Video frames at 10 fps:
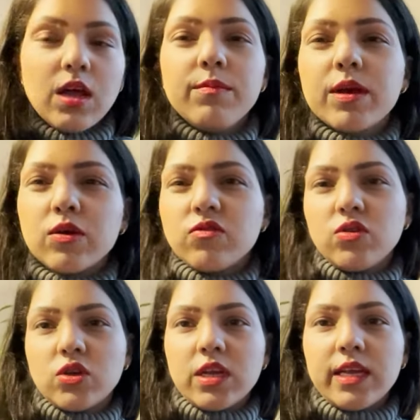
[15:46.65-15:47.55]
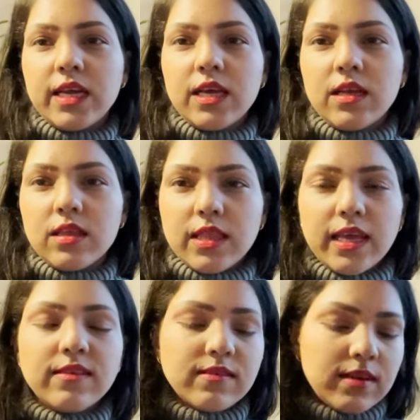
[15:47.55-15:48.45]
because usually
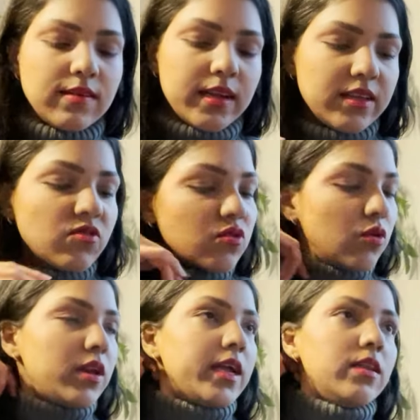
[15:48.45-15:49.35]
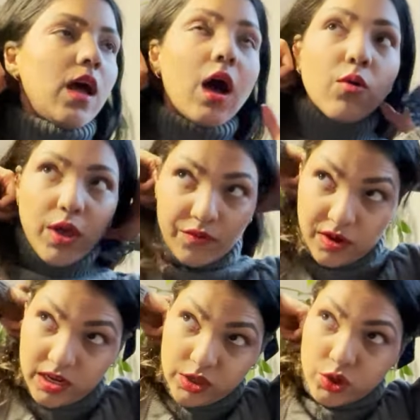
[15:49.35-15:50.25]
things doesn't get stolen.
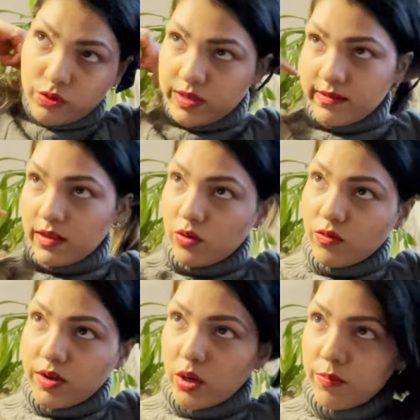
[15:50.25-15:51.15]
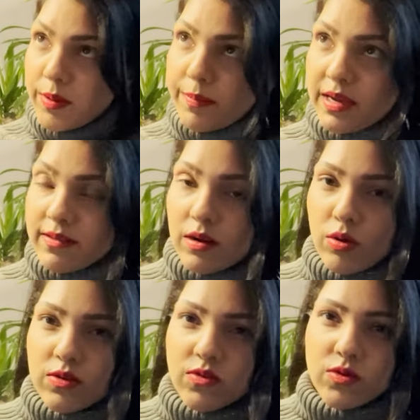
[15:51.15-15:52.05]
However, 2 weeks ago, one of my parcel
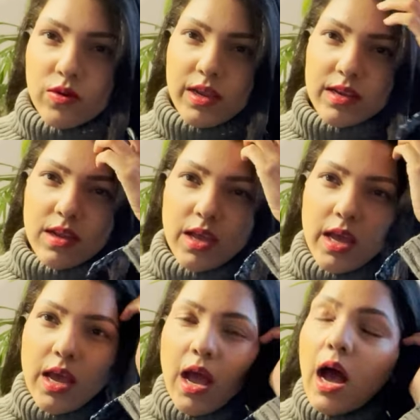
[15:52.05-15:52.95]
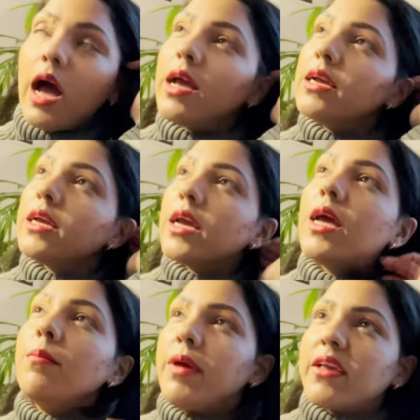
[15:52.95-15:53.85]
got stolen. I
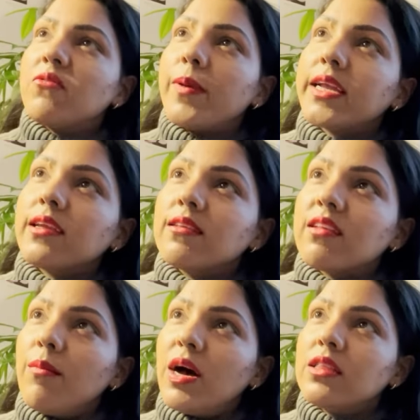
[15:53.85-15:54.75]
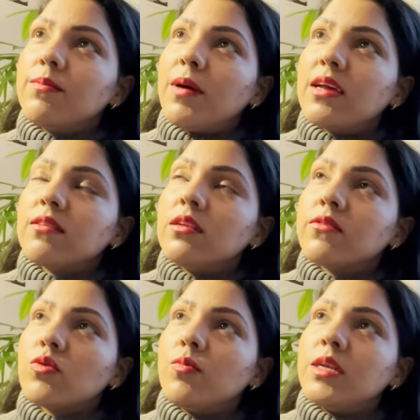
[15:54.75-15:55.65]
am expecting some other
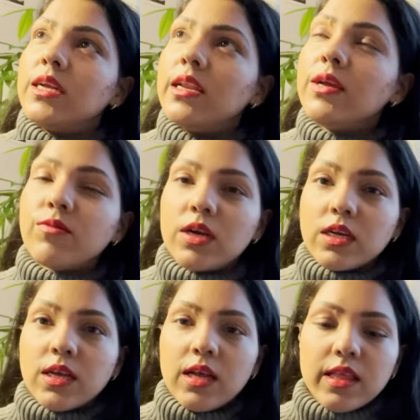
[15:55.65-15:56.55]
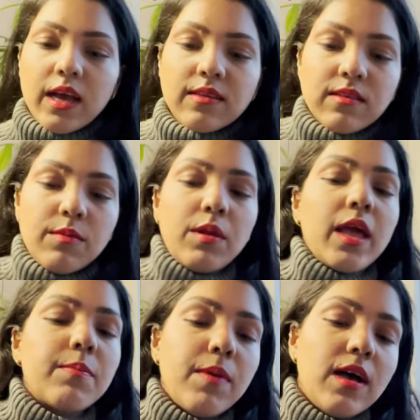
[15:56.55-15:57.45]
parcels to be delivered. There are some
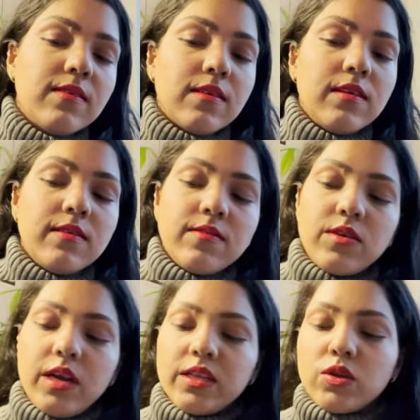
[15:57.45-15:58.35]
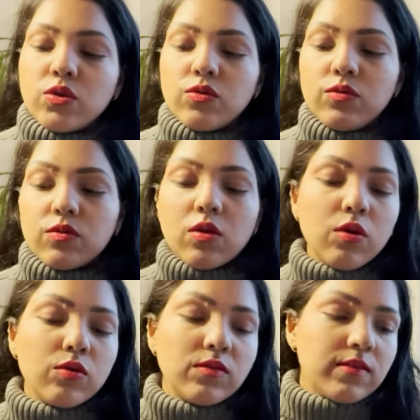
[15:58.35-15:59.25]
like parcels related to
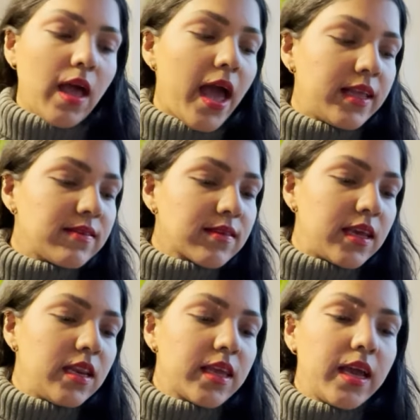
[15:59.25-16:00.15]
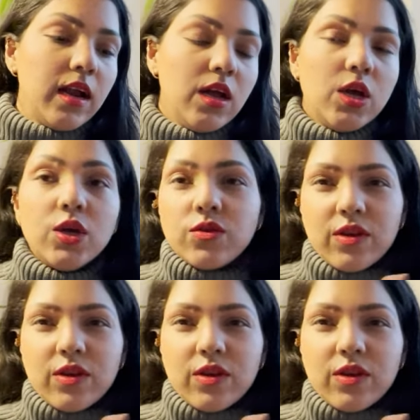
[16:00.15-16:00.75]
clothes and skincare. So